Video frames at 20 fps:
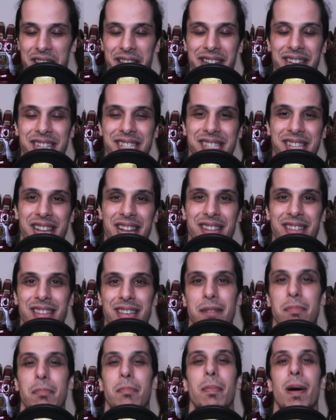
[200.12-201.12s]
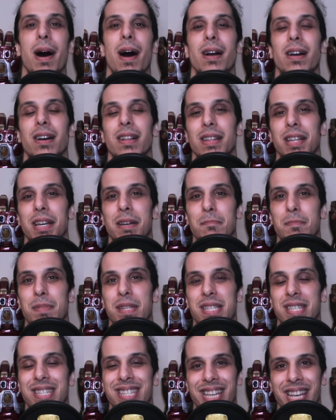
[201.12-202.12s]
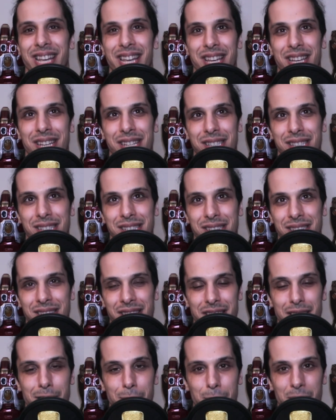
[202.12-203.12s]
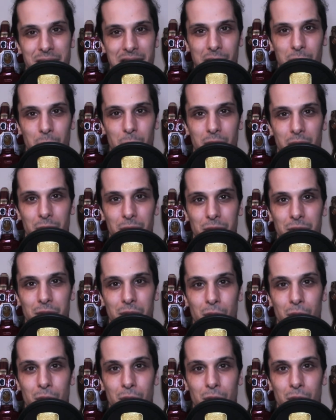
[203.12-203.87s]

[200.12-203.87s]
the apocalypse is in the background.